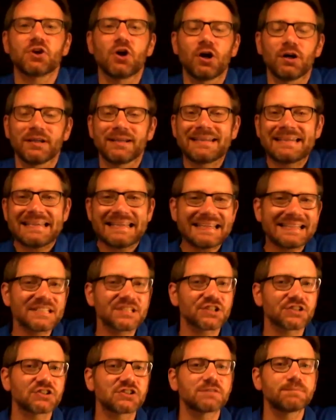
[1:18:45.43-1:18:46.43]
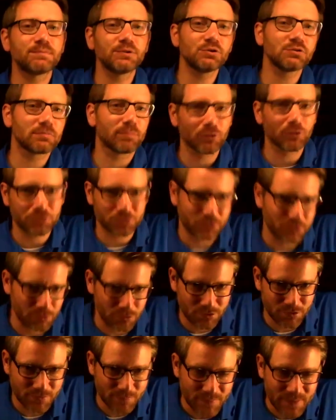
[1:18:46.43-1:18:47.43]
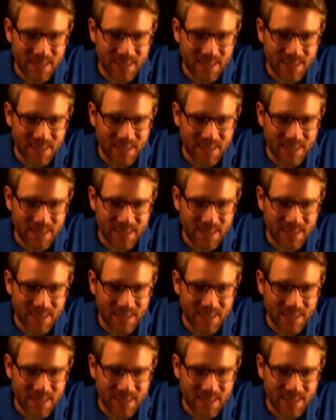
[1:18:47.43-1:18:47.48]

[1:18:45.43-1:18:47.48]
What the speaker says: on an indisputable truth.